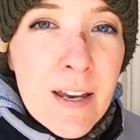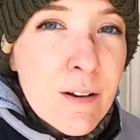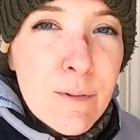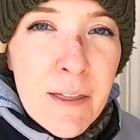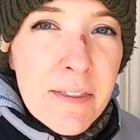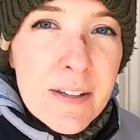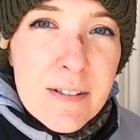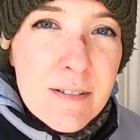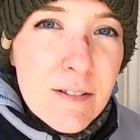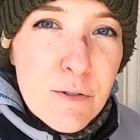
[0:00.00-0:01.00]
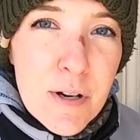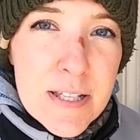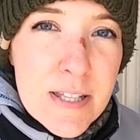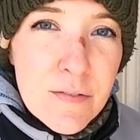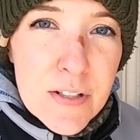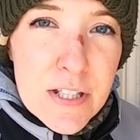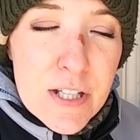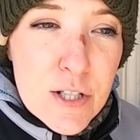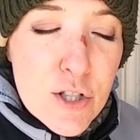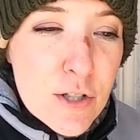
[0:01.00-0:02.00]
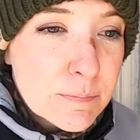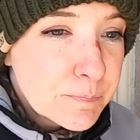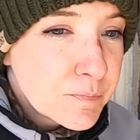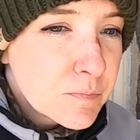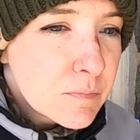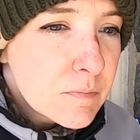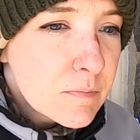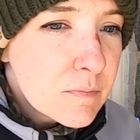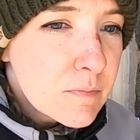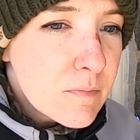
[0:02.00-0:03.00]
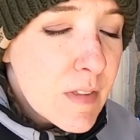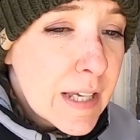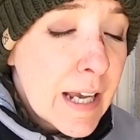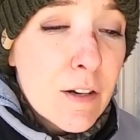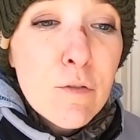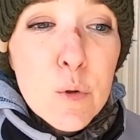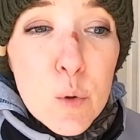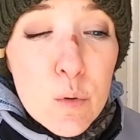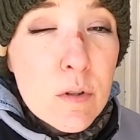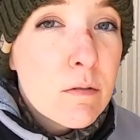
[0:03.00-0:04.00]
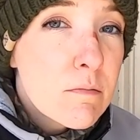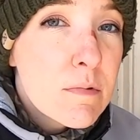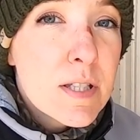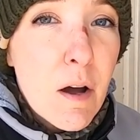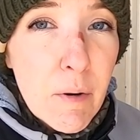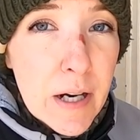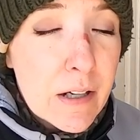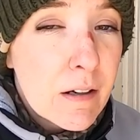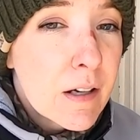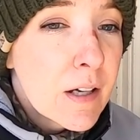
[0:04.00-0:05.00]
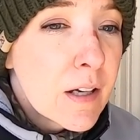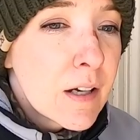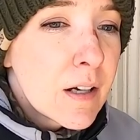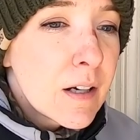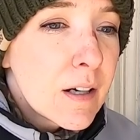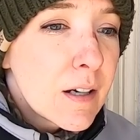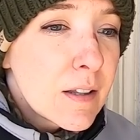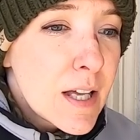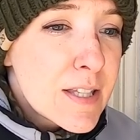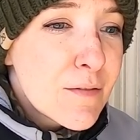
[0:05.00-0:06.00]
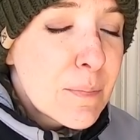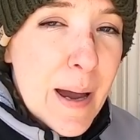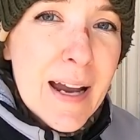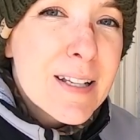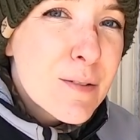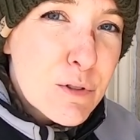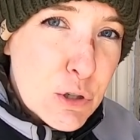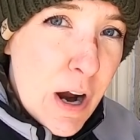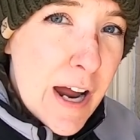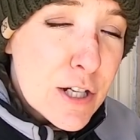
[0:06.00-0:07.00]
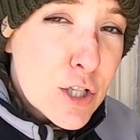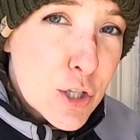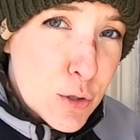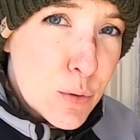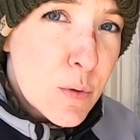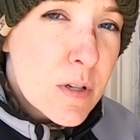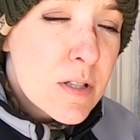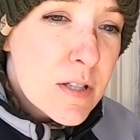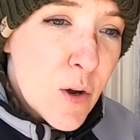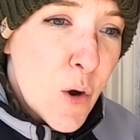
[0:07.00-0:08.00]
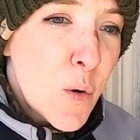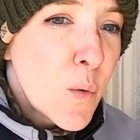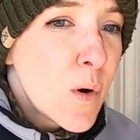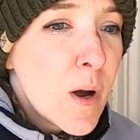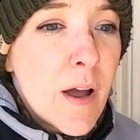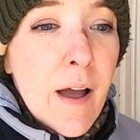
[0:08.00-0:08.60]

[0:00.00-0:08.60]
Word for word: you know, nothing crazy vintage. Canned food, sewing, uh, lots of bags of trash too. So